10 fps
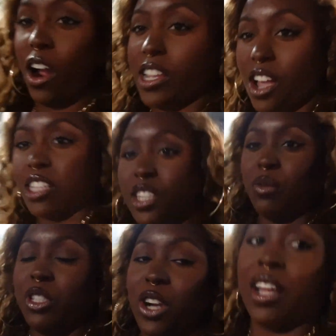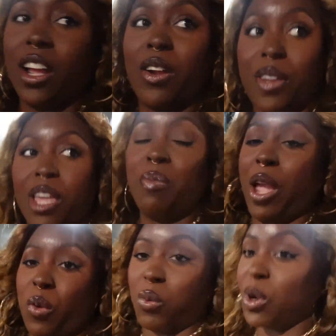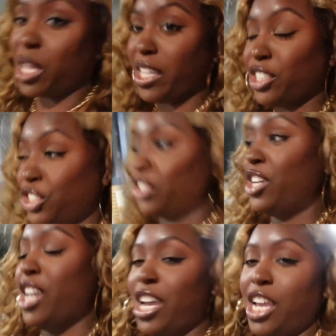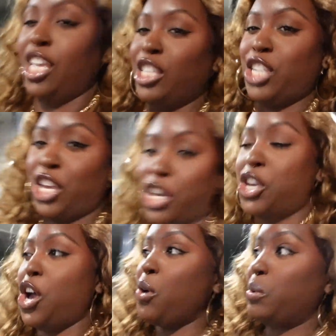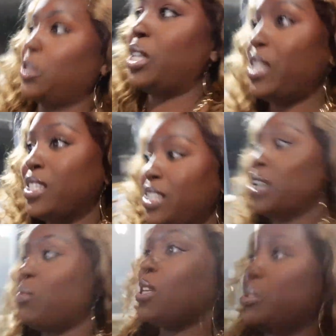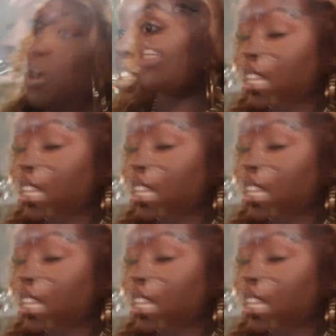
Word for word: right, y'all, so we trying to hurry up and rush to go to this damn restaurant.